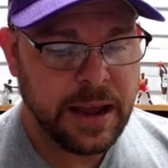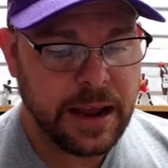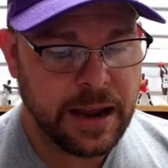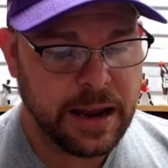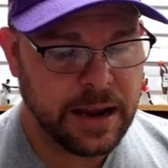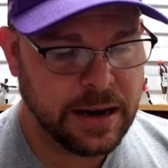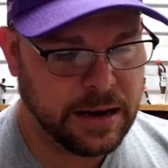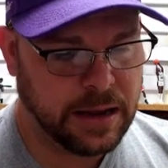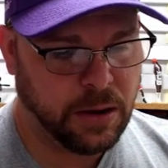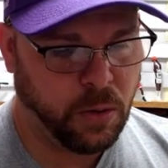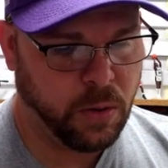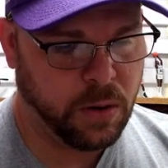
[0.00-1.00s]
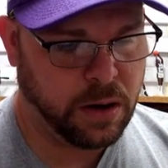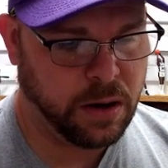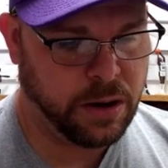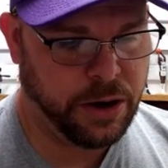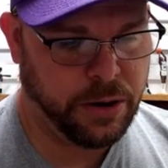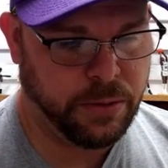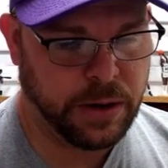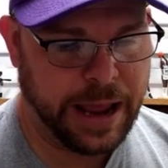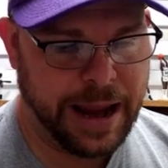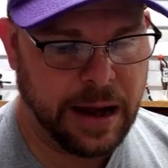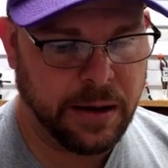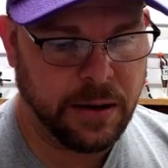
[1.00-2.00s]
and uh, or note,
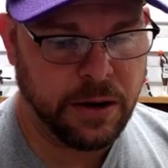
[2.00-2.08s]
eight